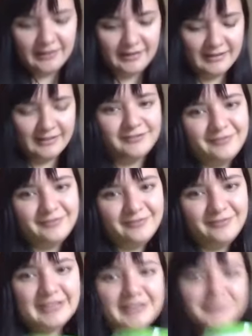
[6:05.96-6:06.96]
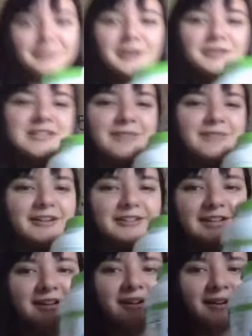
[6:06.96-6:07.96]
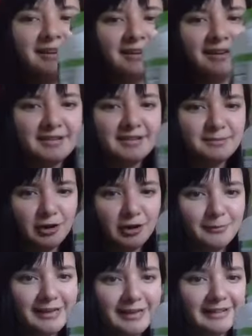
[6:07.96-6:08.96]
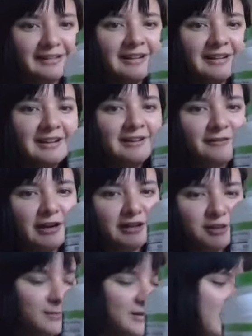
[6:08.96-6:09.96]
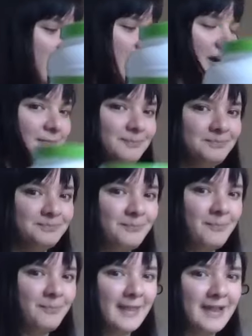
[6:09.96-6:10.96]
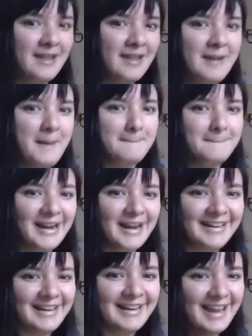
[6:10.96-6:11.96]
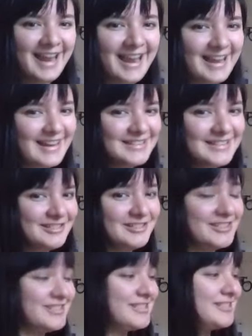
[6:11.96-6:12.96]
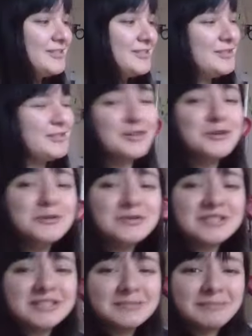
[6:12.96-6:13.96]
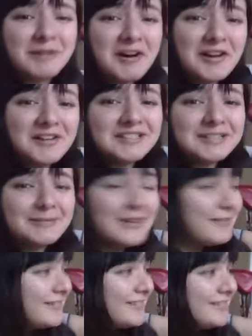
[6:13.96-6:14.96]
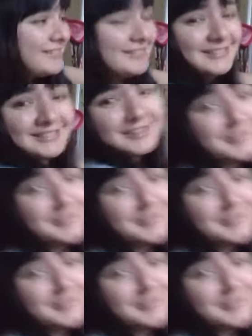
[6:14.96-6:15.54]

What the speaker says: of vegan protein powder is bromine for HBr. My hands are just too small to be able to hold